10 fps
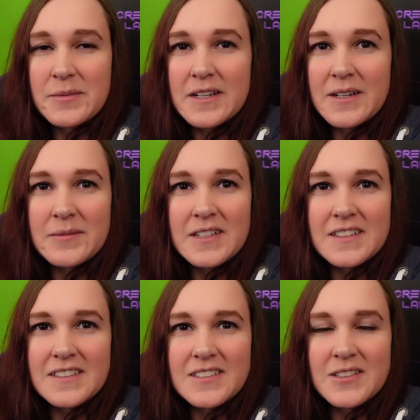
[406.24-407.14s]
but I'm
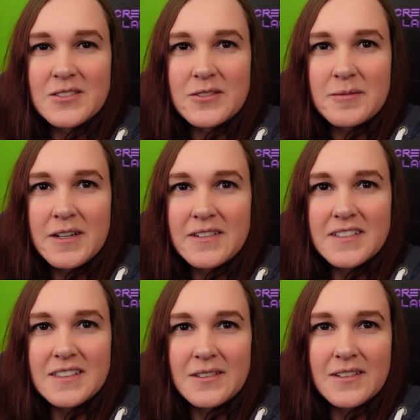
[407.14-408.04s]
gonna start stream now,
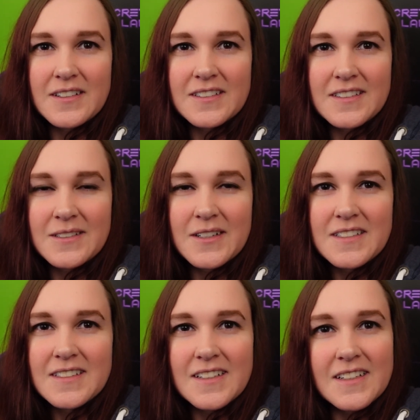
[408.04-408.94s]
so I'll see you
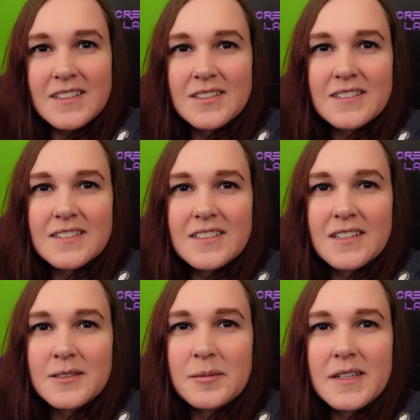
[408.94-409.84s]
guys
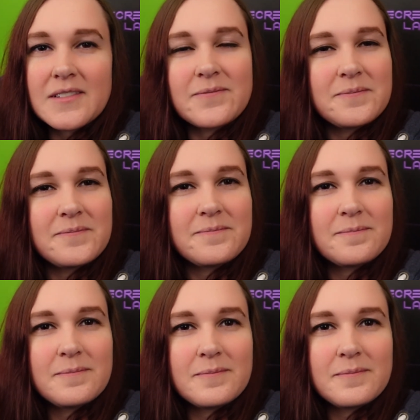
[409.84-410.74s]
in a little bit.
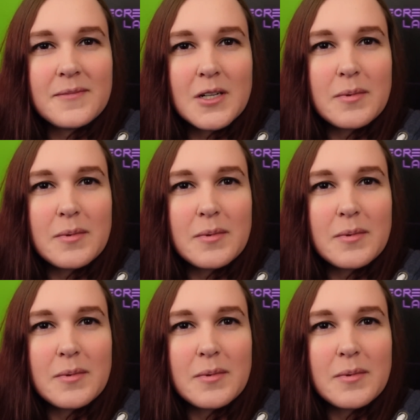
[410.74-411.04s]
B